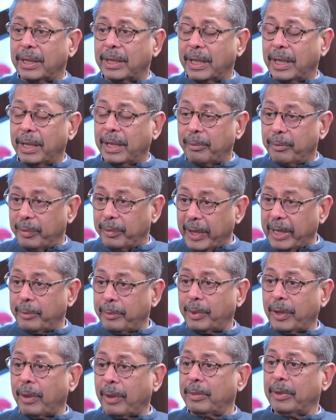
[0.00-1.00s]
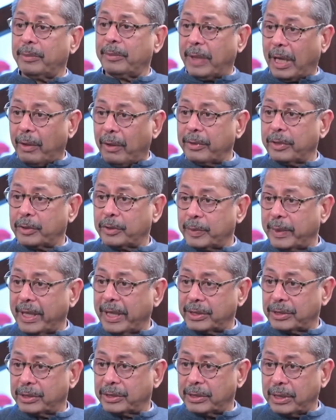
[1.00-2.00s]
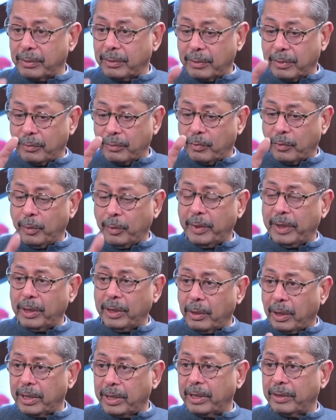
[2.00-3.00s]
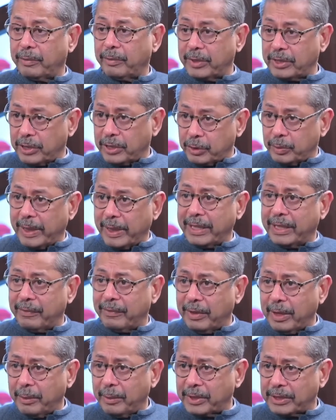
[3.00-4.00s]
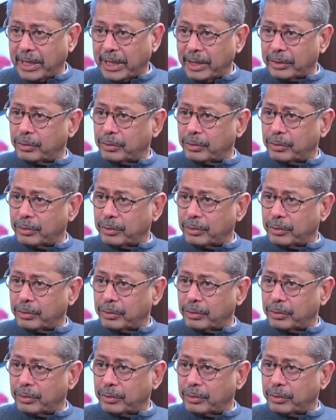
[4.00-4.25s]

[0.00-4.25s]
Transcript: a big problem how it spreads. The woman got it just by giving a massage,